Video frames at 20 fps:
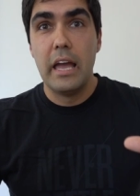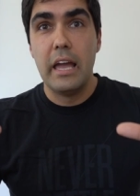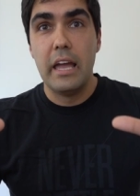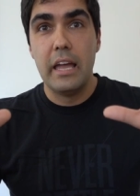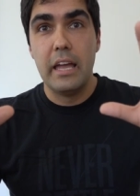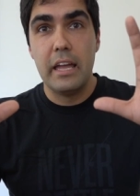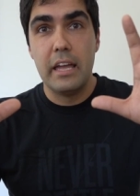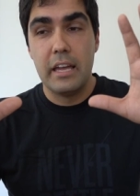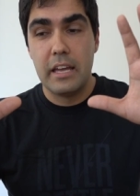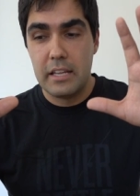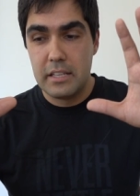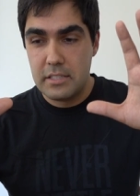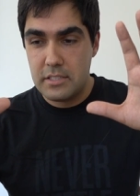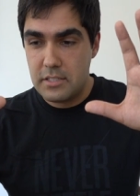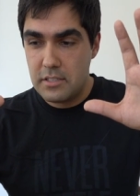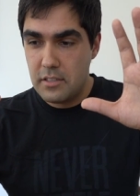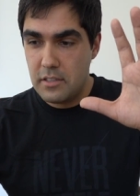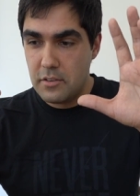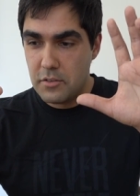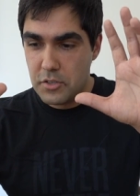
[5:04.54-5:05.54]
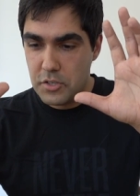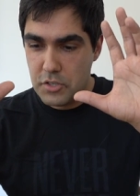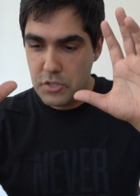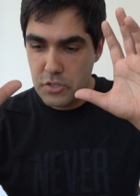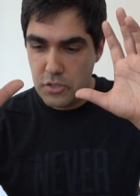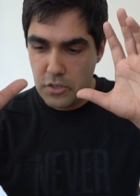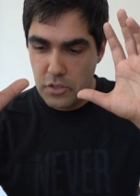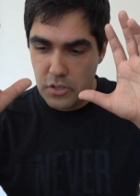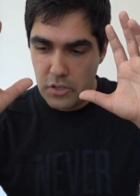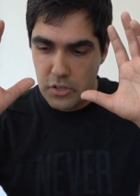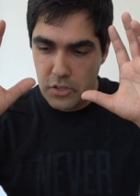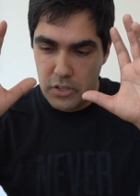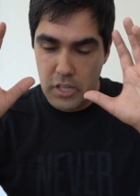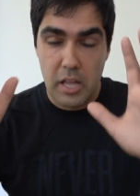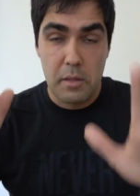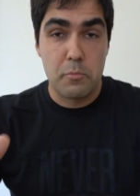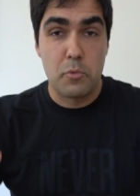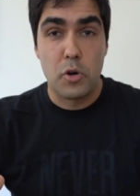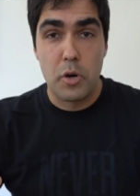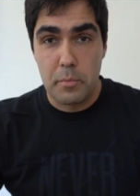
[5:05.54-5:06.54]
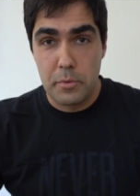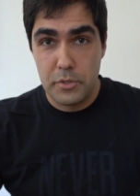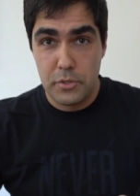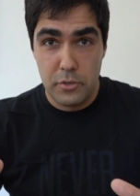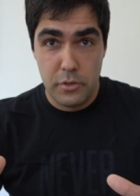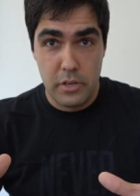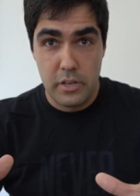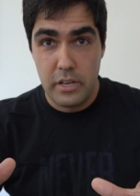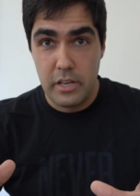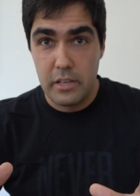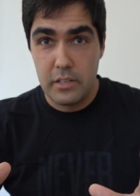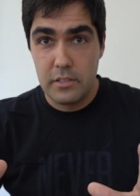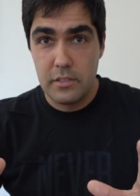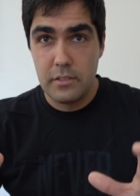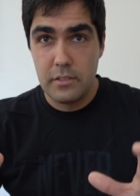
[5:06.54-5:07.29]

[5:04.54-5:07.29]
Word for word: and there's a lot more opportunity.